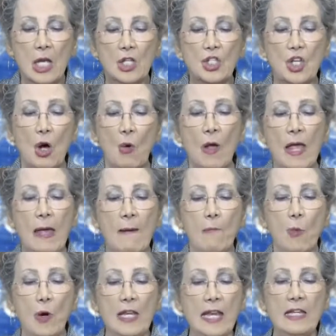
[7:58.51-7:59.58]
So
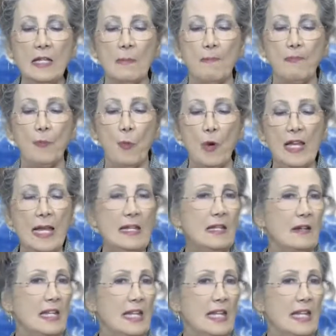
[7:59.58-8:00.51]
we need to